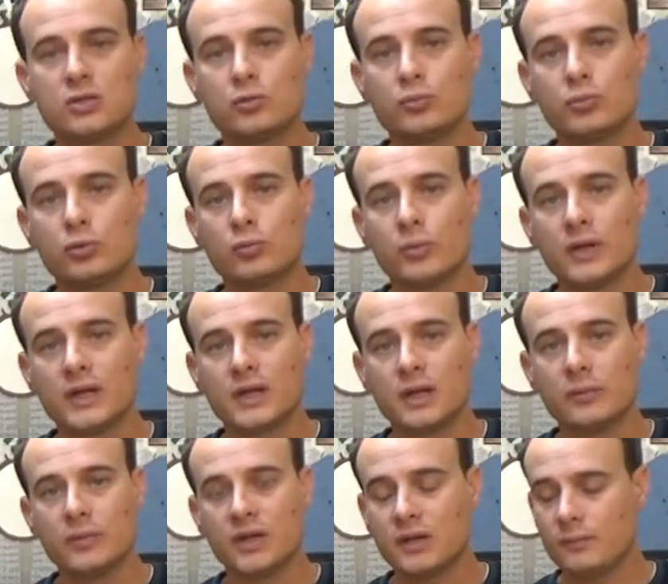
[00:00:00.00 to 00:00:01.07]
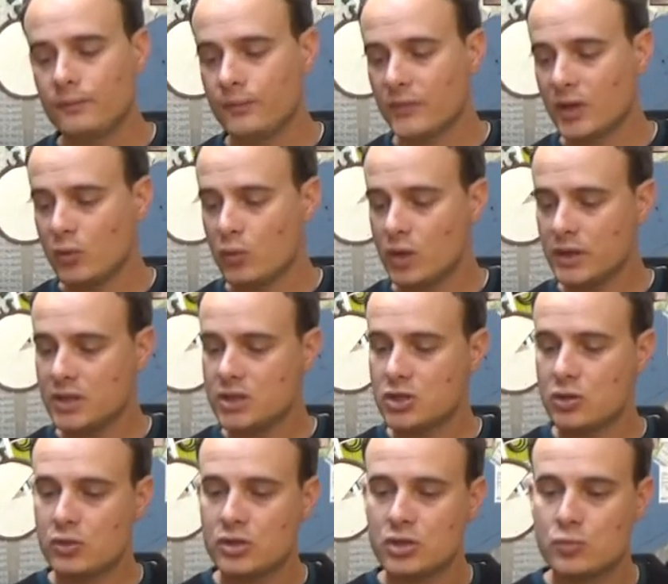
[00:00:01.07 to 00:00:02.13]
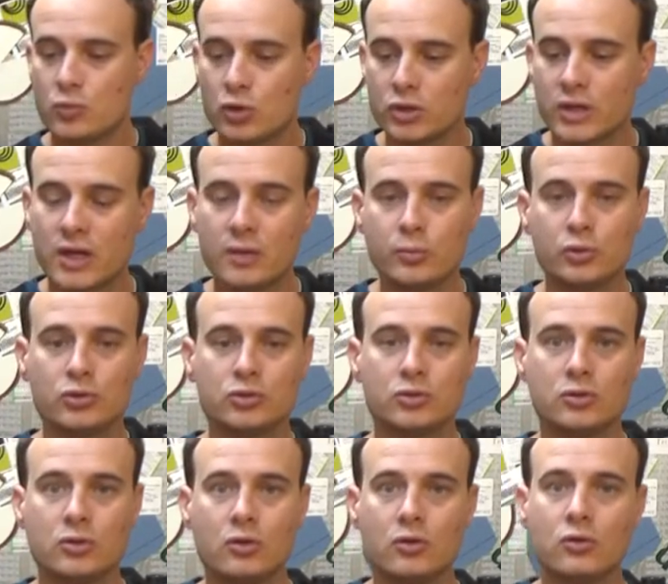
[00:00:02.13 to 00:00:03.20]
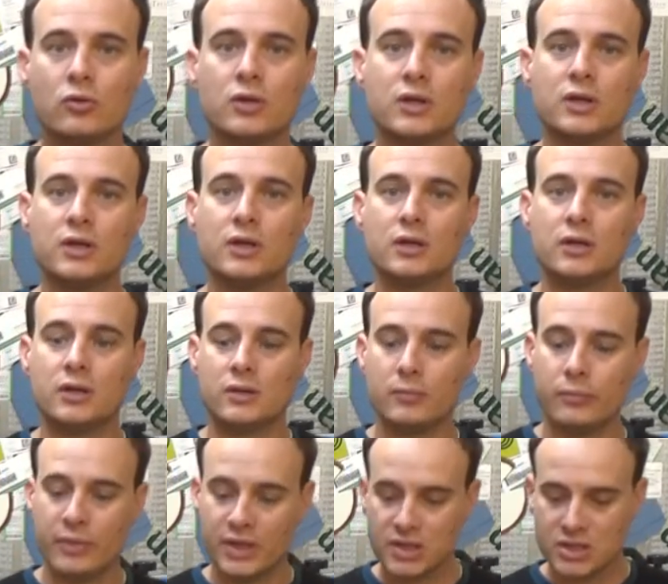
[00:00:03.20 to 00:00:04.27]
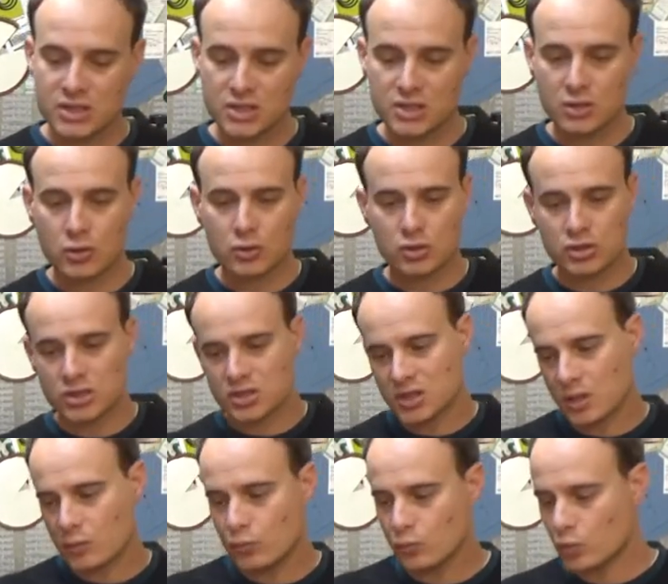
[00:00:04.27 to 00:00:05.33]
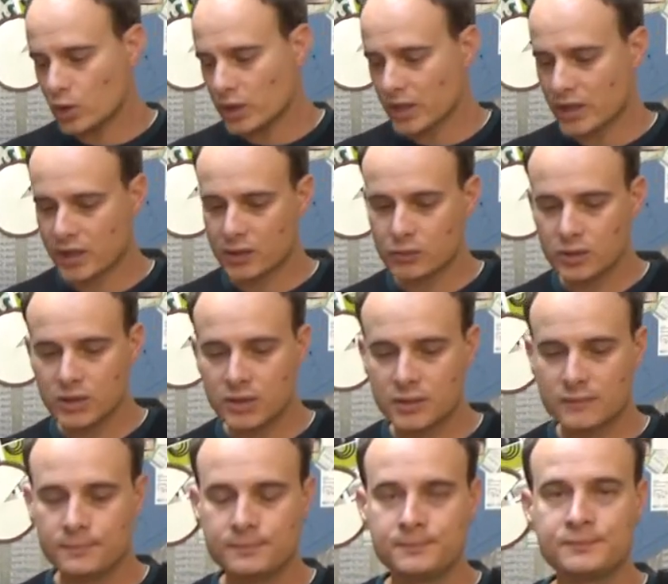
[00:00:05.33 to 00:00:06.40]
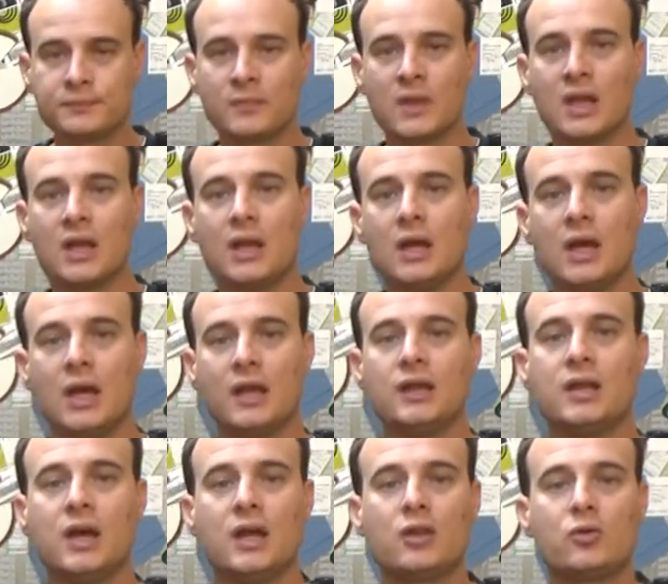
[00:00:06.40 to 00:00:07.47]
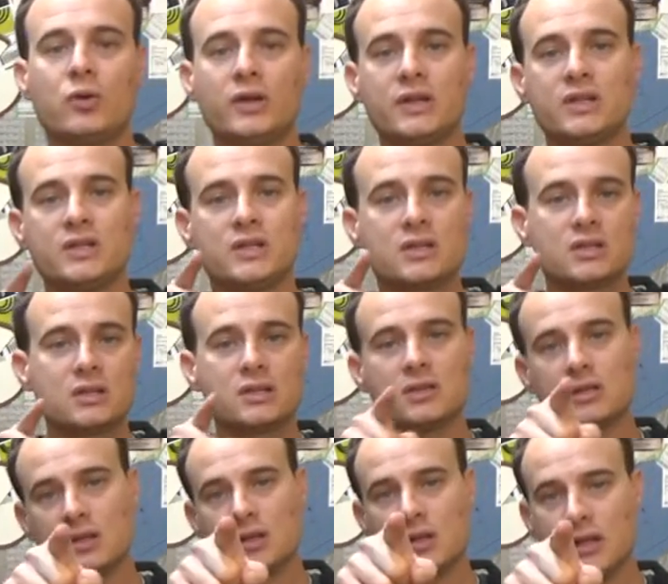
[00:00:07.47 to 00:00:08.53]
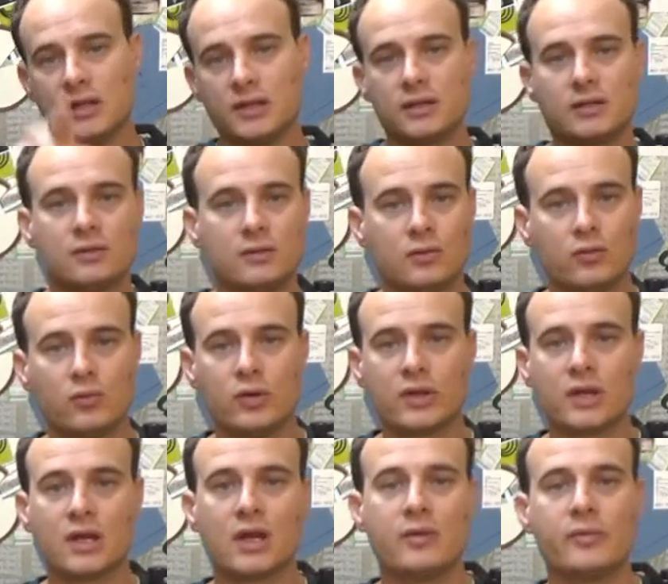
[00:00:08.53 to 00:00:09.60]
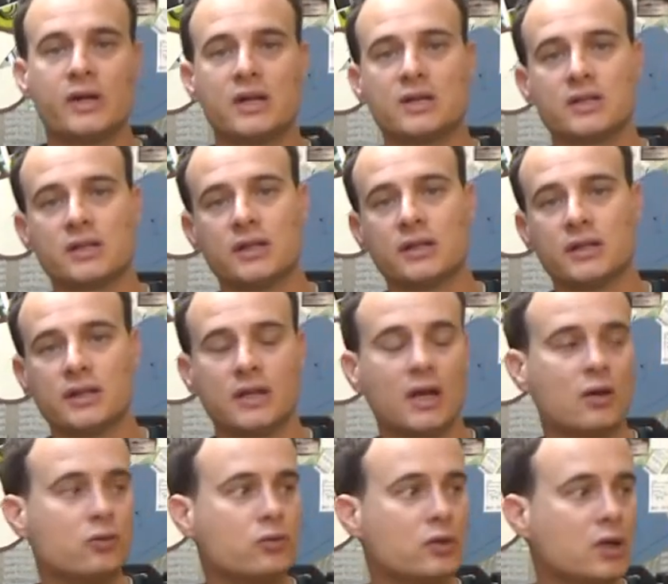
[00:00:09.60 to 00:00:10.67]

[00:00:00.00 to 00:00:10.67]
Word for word: to put my camera. One is on the small tripod on the bench or somewhere around it and the other one is there where the camera is standing now